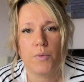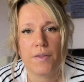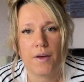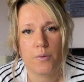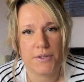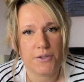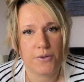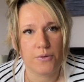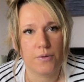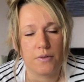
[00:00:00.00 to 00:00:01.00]
with that we
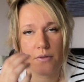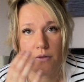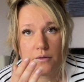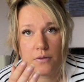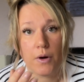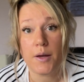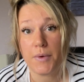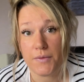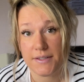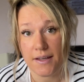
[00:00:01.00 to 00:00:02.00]
do quite a
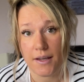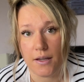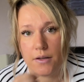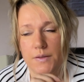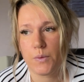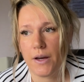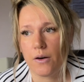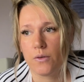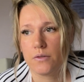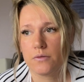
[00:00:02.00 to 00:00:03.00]
bit of singing as
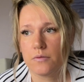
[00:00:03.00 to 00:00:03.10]
well.